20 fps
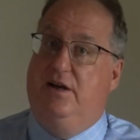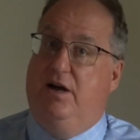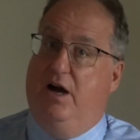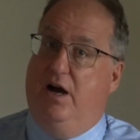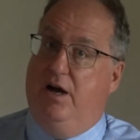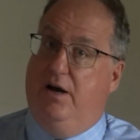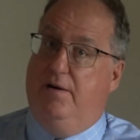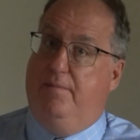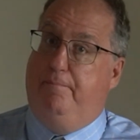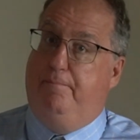
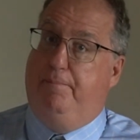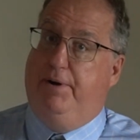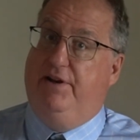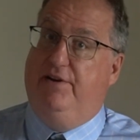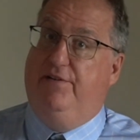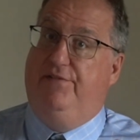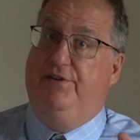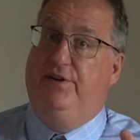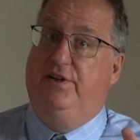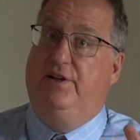But
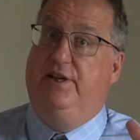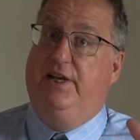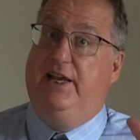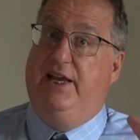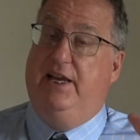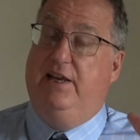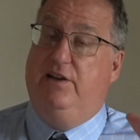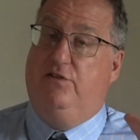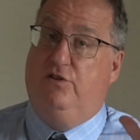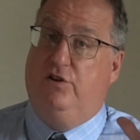if
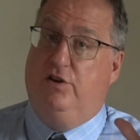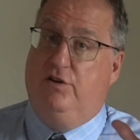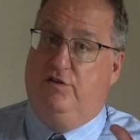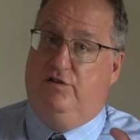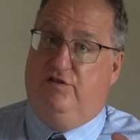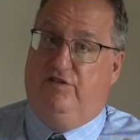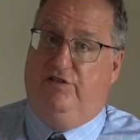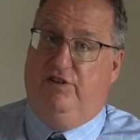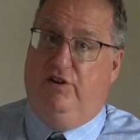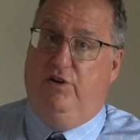it's
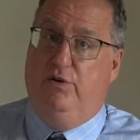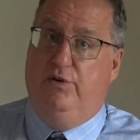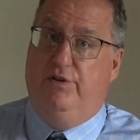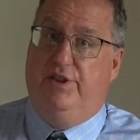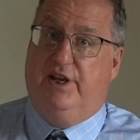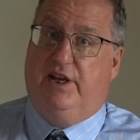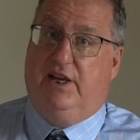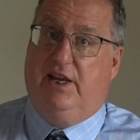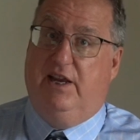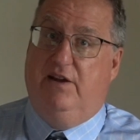Sue
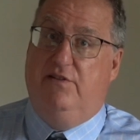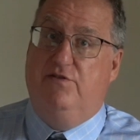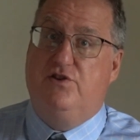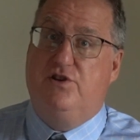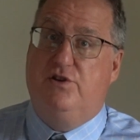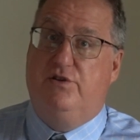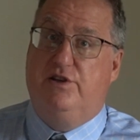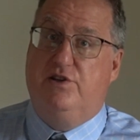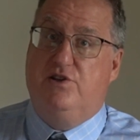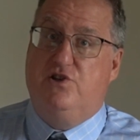that gives
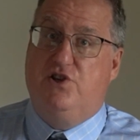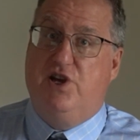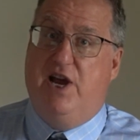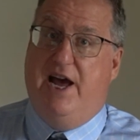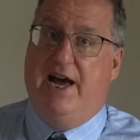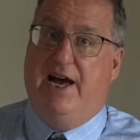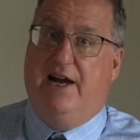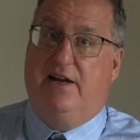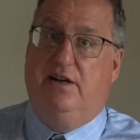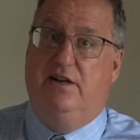you the
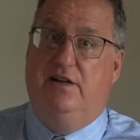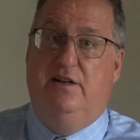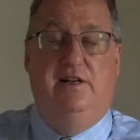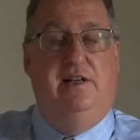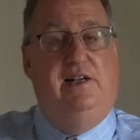check